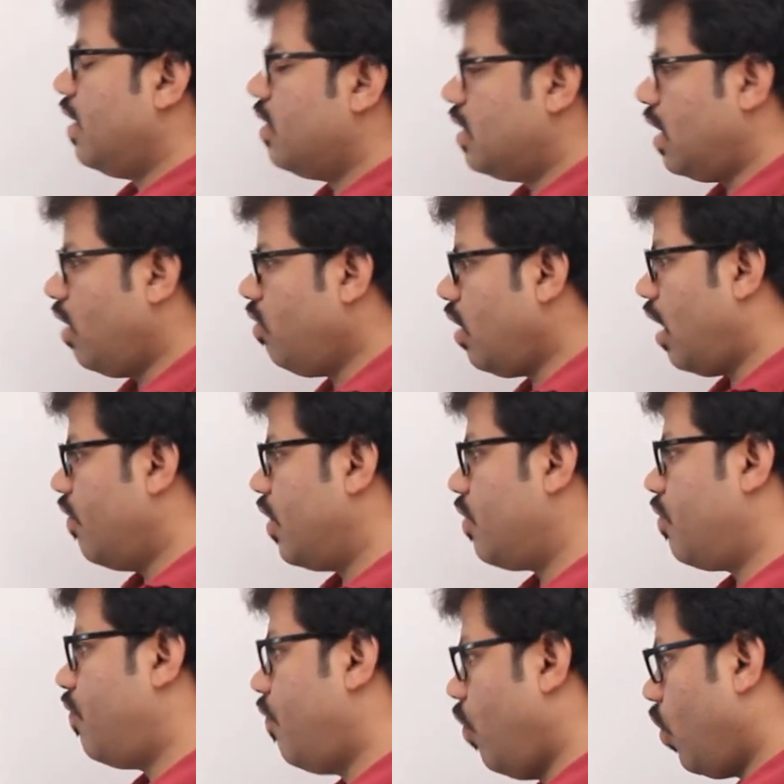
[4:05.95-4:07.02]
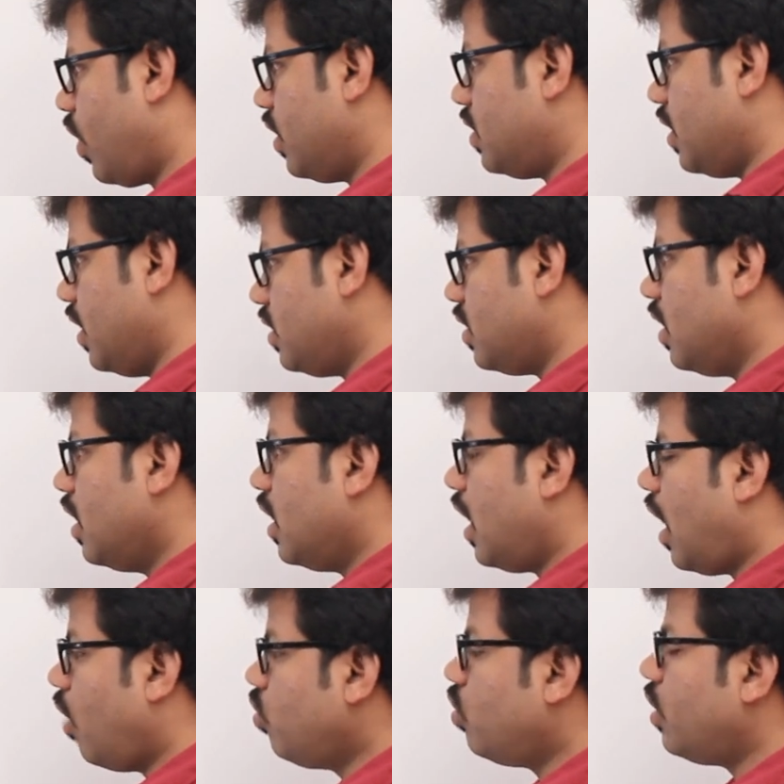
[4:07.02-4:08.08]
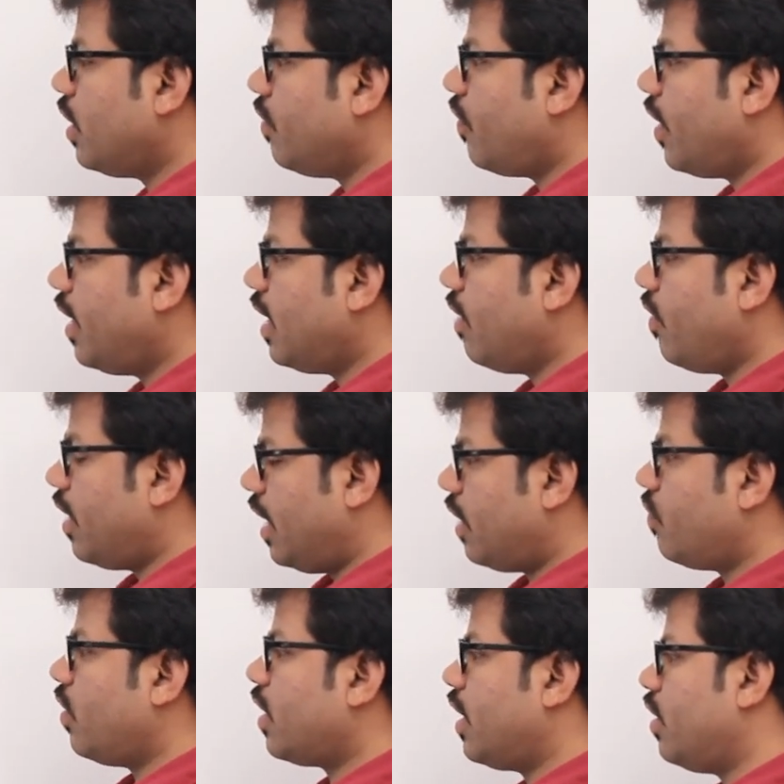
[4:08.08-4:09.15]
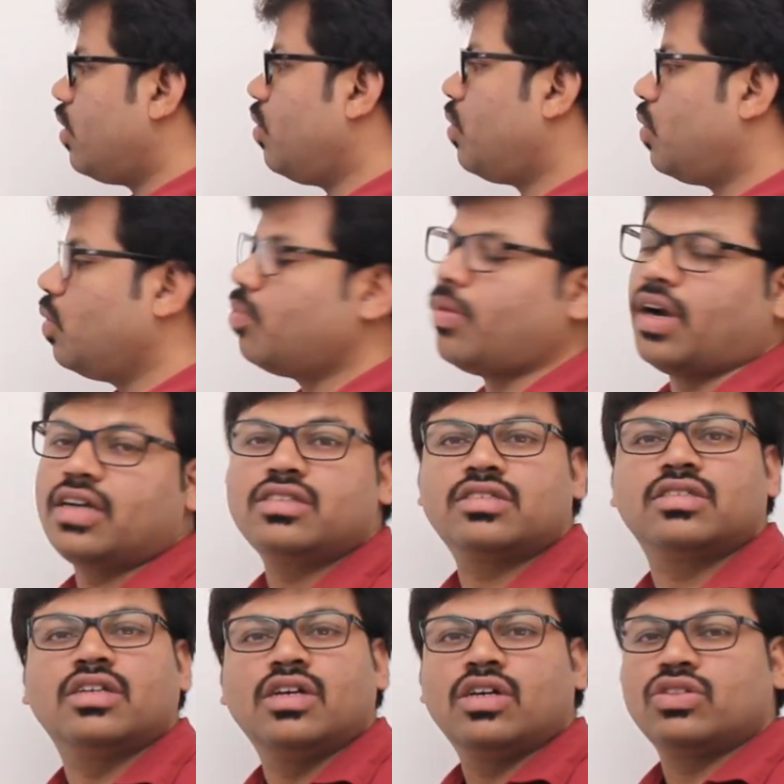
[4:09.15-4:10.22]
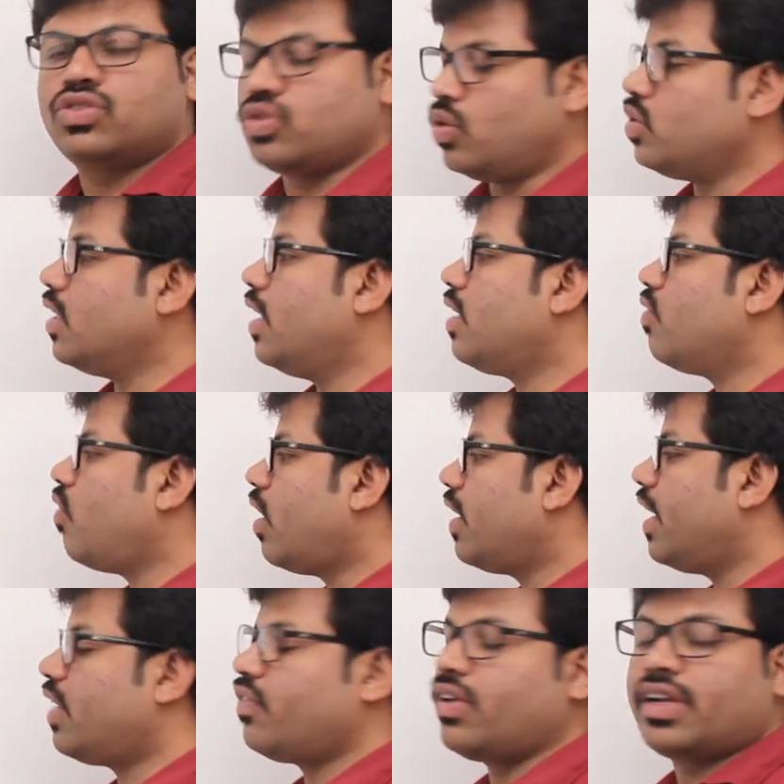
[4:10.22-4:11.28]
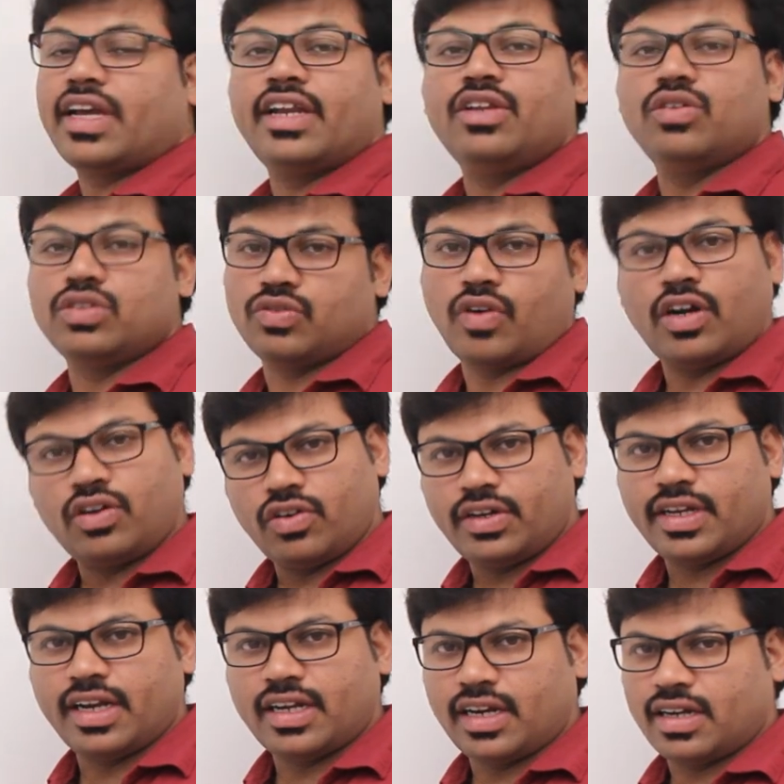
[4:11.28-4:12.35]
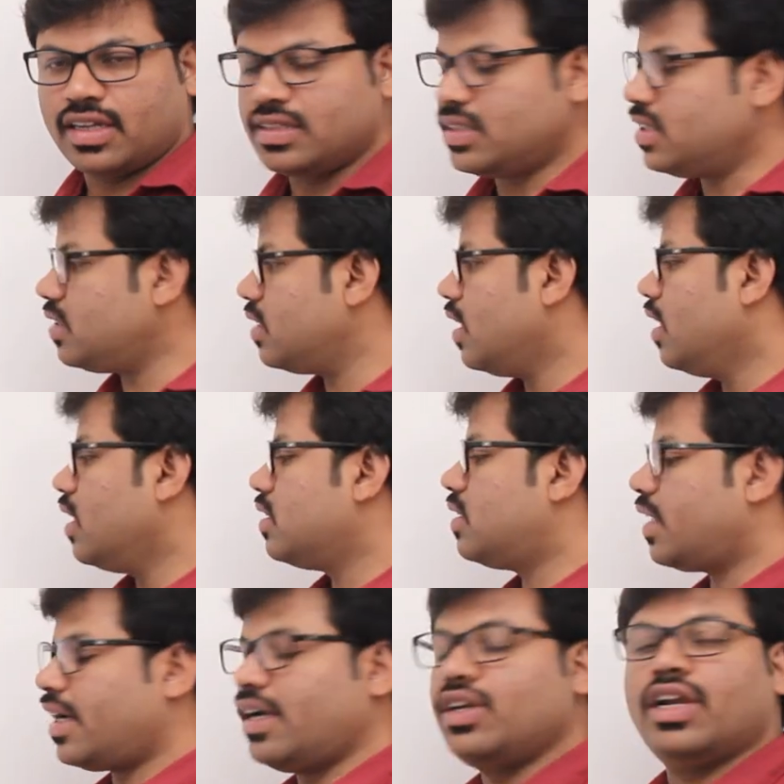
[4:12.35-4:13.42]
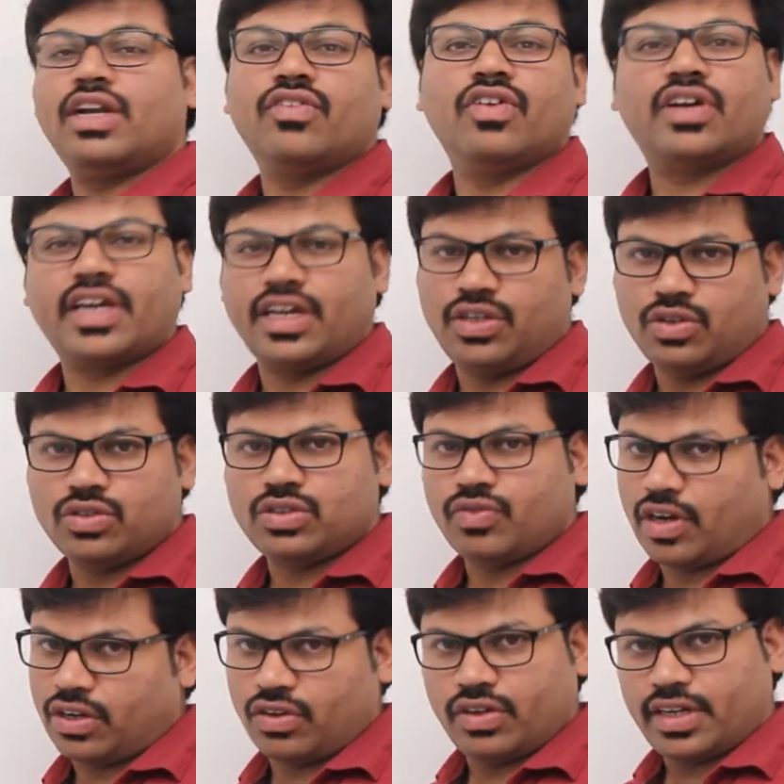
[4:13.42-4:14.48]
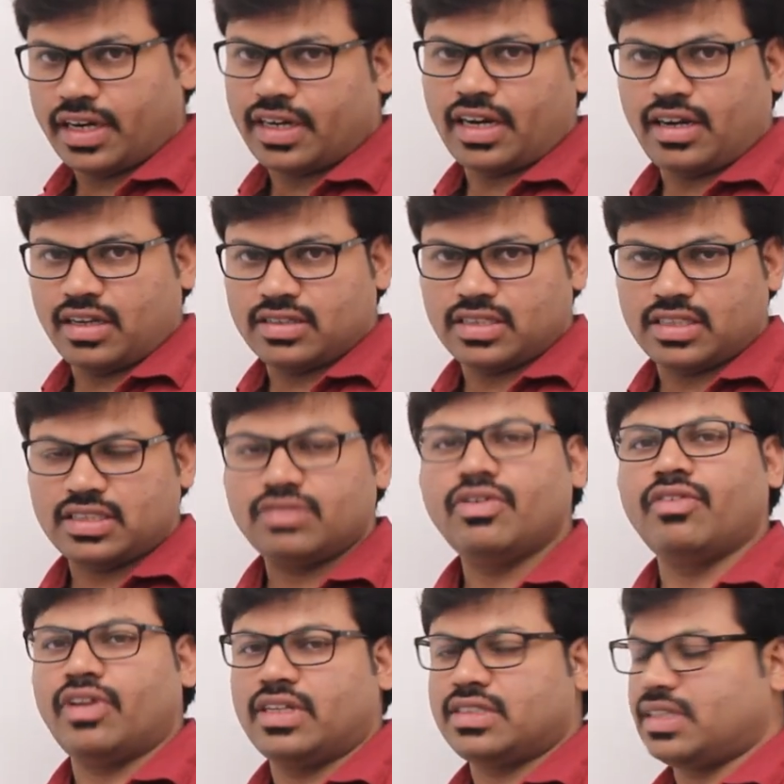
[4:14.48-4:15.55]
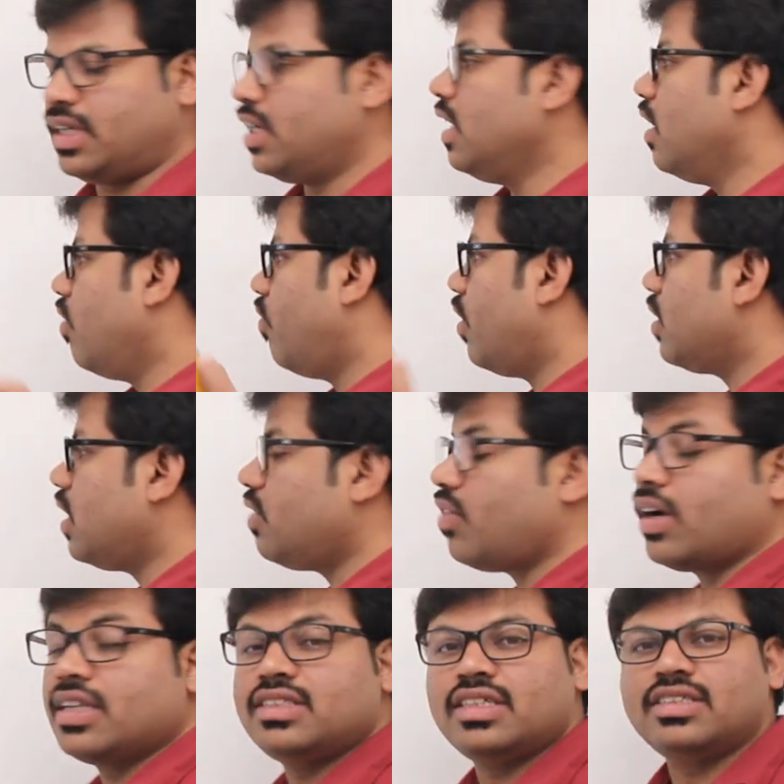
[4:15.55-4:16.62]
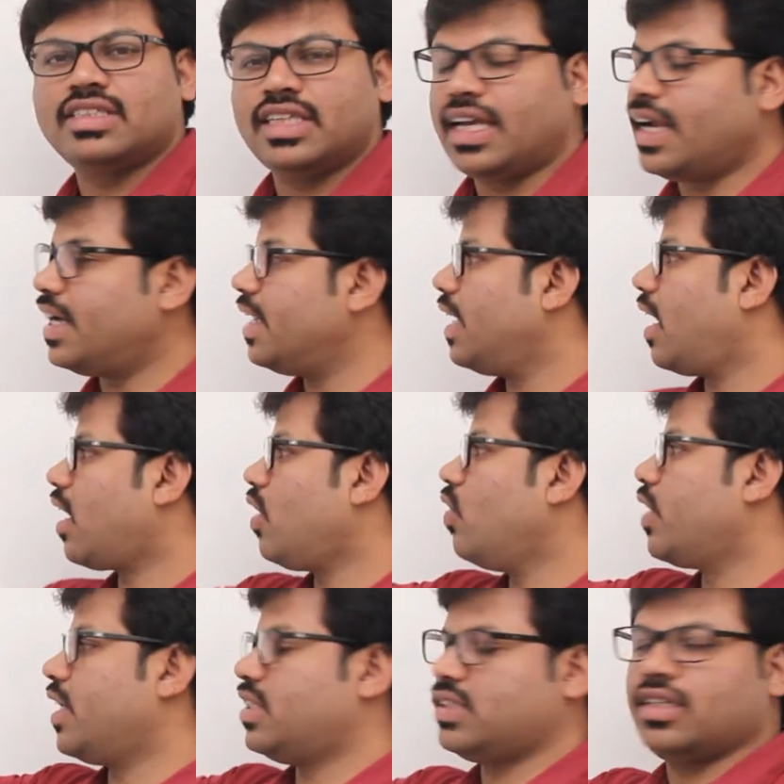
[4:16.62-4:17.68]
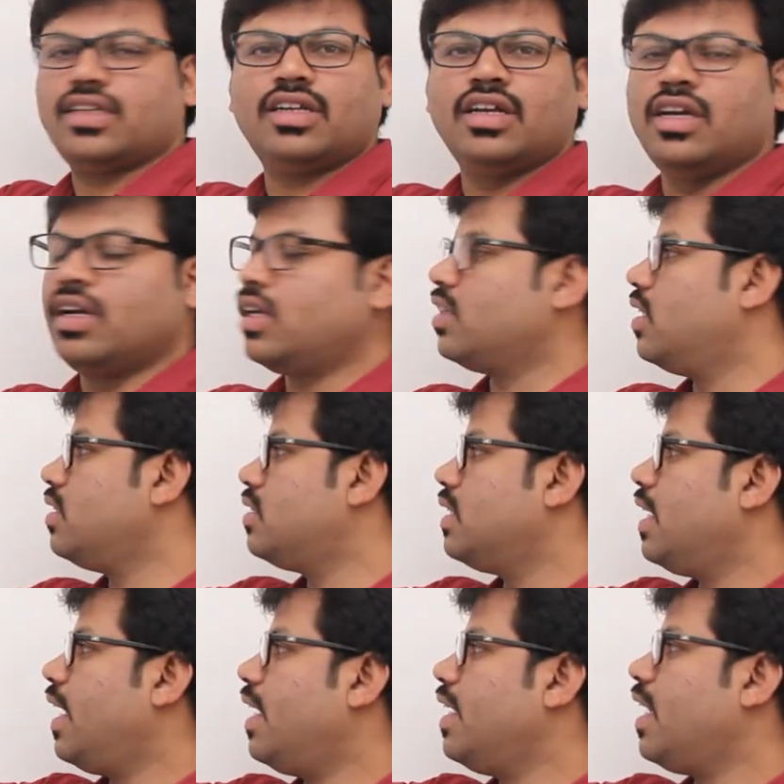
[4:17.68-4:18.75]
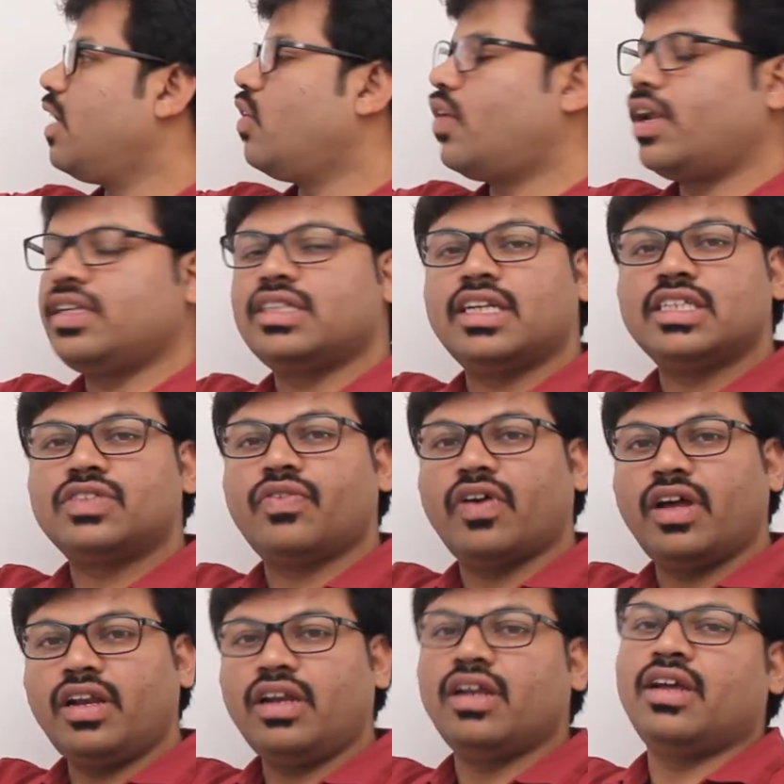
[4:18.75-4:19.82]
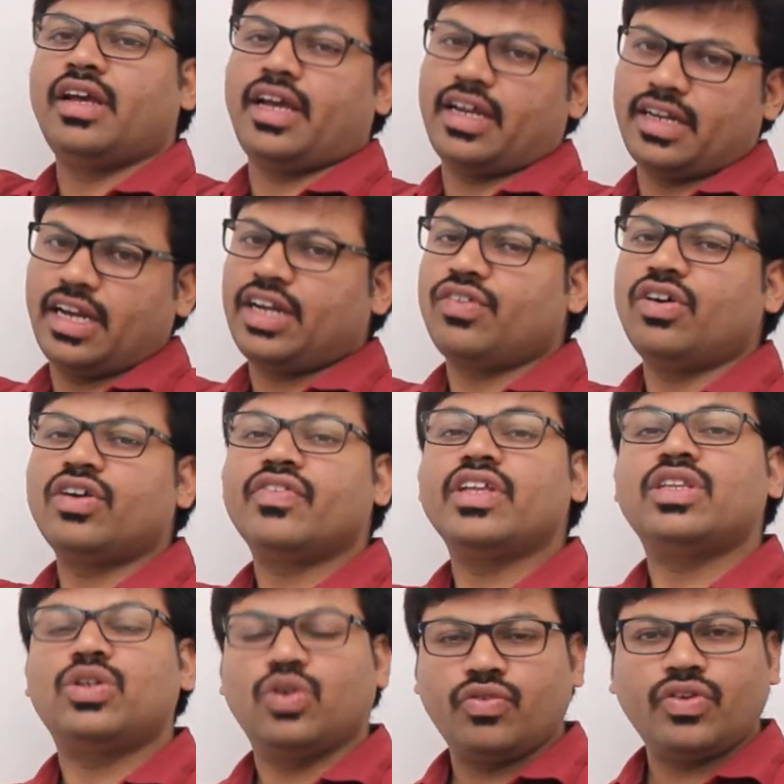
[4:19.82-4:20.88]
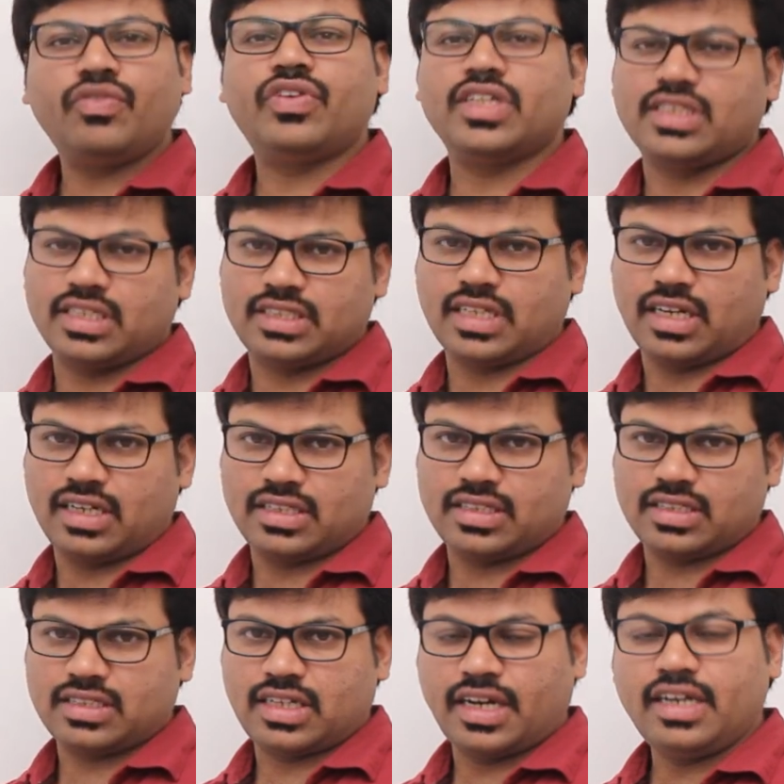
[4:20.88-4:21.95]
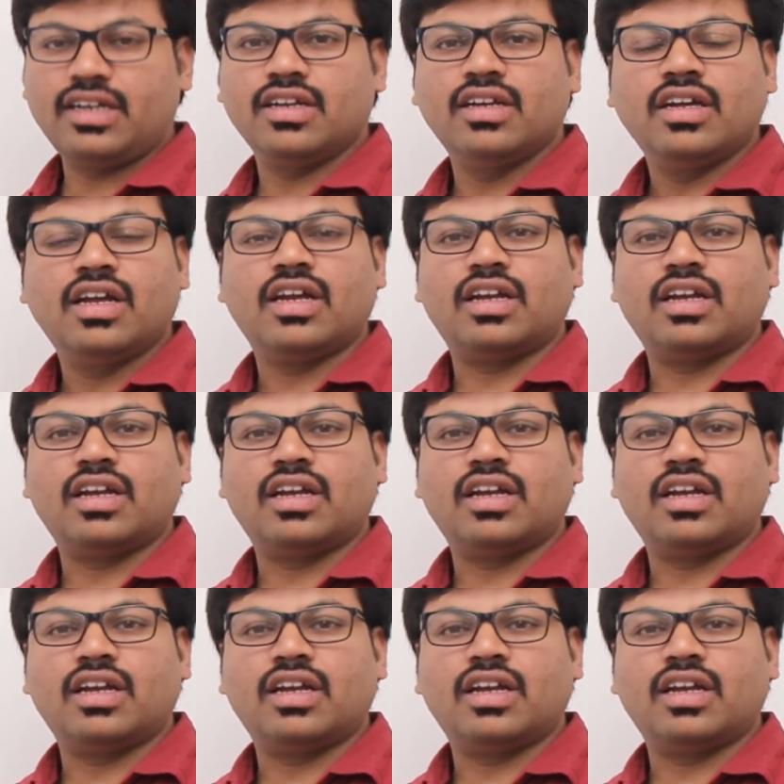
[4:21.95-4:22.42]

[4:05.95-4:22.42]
Now our focus is how to divide our network into 2 parts so that one network can use 128 addresses, second network can use 128 addresses. We will see. For that, what is the CIDR notation? This CIDR notation is for a network with 256 addresses, right?